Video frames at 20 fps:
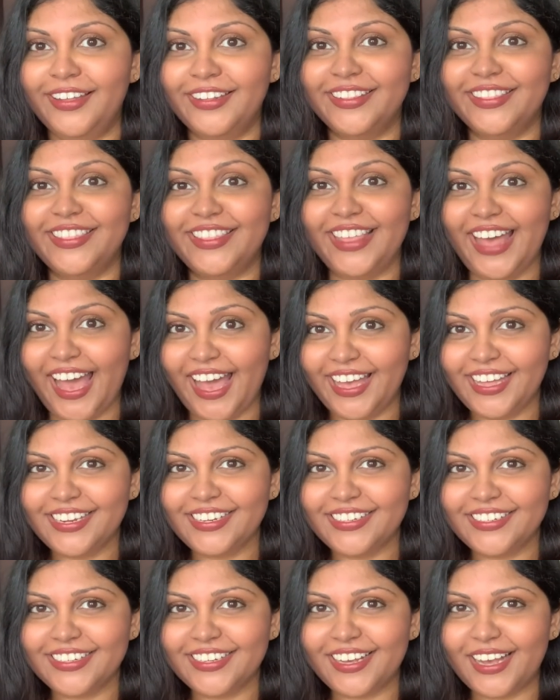that
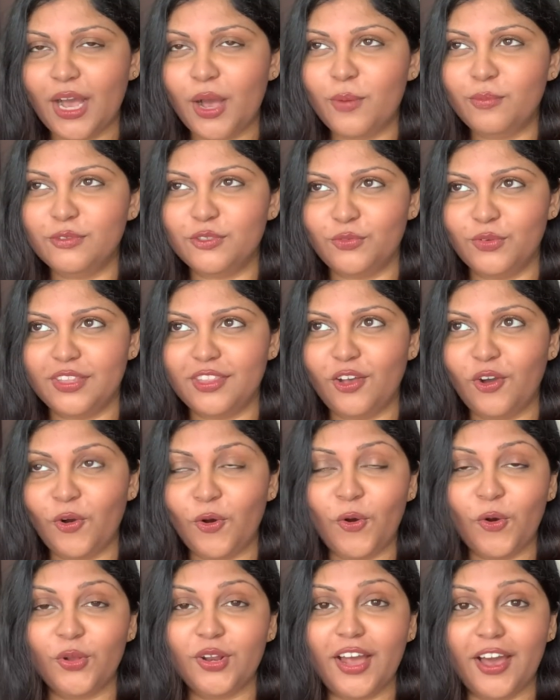comes with a
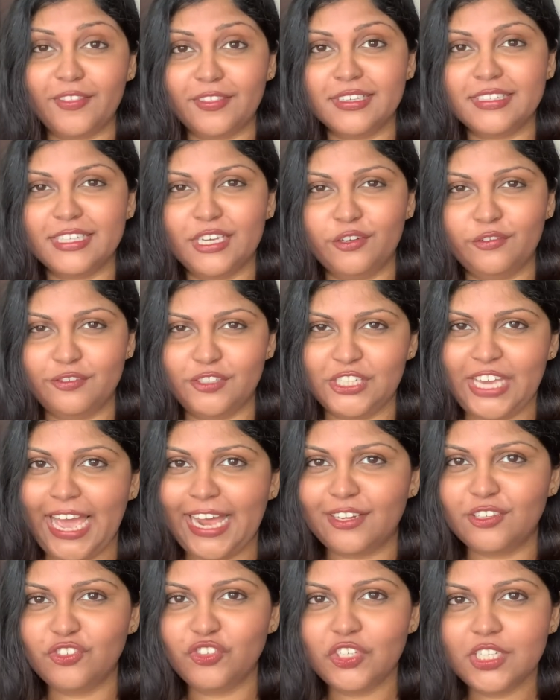whole other set of
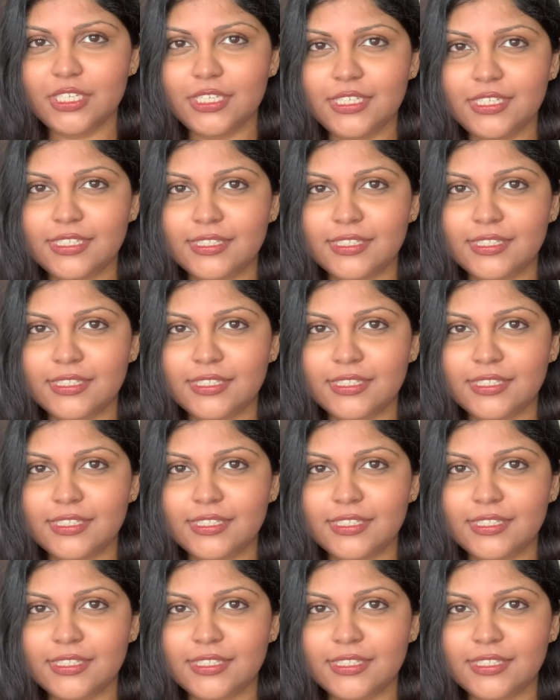challenges.